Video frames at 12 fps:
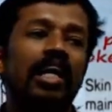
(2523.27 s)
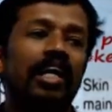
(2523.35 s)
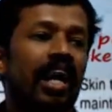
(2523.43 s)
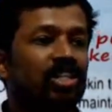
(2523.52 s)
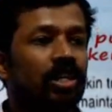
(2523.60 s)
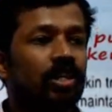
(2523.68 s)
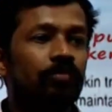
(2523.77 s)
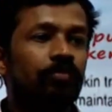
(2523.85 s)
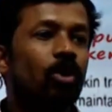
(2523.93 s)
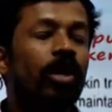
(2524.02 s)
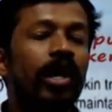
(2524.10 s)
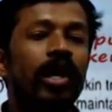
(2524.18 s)
traction.
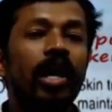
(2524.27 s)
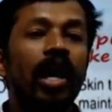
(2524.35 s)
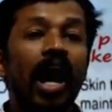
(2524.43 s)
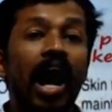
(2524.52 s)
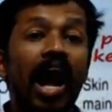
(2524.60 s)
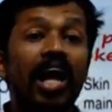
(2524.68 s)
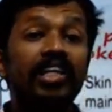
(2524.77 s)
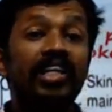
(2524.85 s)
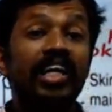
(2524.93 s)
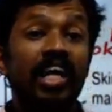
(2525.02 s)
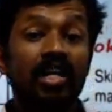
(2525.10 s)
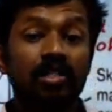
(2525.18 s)
Okay, and
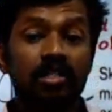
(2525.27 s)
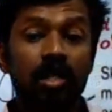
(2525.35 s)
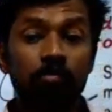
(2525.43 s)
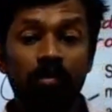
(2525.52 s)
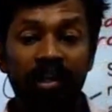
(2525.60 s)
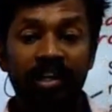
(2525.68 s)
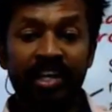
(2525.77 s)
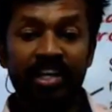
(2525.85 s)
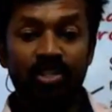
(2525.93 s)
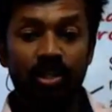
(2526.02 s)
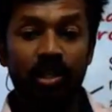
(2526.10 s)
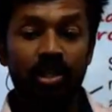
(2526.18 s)
there are some
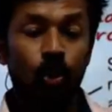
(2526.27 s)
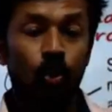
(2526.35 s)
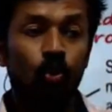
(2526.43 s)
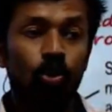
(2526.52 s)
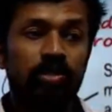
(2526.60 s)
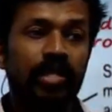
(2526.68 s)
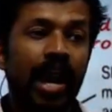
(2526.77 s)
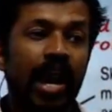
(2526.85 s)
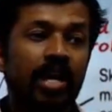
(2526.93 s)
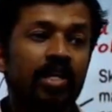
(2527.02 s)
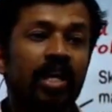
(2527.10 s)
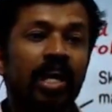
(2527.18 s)
restrict rules
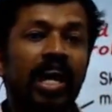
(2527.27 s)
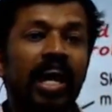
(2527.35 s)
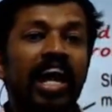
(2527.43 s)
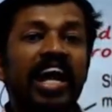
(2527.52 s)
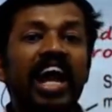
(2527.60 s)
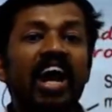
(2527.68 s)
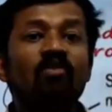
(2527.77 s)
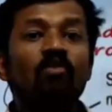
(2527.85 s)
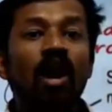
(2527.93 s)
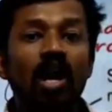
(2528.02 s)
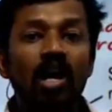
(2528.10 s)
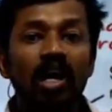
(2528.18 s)
that
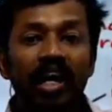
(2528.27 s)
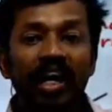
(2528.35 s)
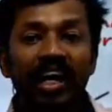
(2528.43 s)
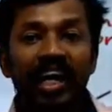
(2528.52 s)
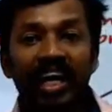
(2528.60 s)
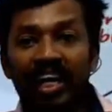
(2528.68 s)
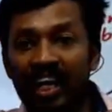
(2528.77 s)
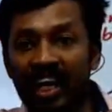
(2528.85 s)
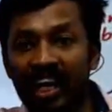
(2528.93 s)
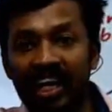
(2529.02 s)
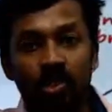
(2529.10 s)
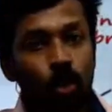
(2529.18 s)
never
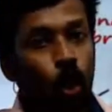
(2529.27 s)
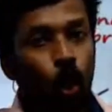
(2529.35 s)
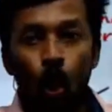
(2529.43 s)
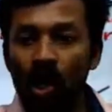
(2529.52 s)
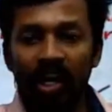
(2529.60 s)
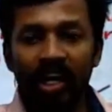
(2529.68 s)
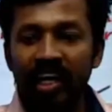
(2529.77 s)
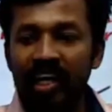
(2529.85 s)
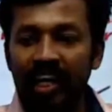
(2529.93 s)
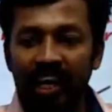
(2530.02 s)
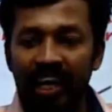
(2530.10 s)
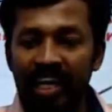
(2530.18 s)
increase or
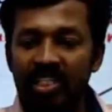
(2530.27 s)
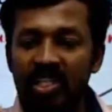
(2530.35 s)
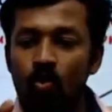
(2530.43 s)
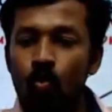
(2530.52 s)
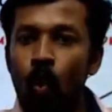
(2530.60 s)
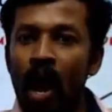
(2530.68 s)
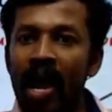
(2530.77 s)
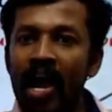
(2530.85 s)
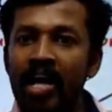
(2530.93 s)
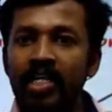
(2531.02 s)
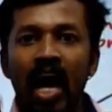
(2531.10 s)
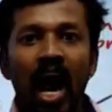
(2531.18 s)
decrease the
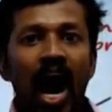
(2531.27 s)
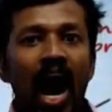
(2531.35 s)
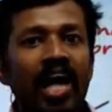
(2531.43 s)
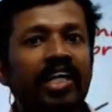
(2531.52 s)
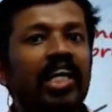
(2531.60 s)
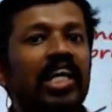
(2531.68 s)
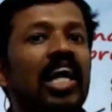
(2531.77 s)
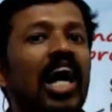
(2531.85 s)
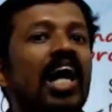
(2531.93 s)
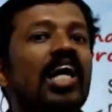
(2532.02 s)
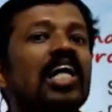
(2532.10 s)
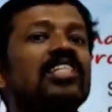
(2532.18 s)
weight
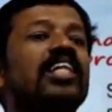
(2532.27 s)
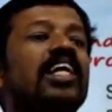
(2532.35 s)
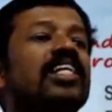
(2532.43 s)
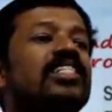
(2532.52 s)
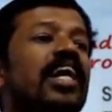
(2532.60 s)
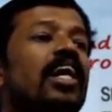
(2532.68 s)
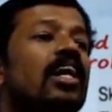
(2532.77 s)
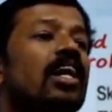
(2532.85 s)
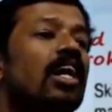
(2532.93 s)
unless there is a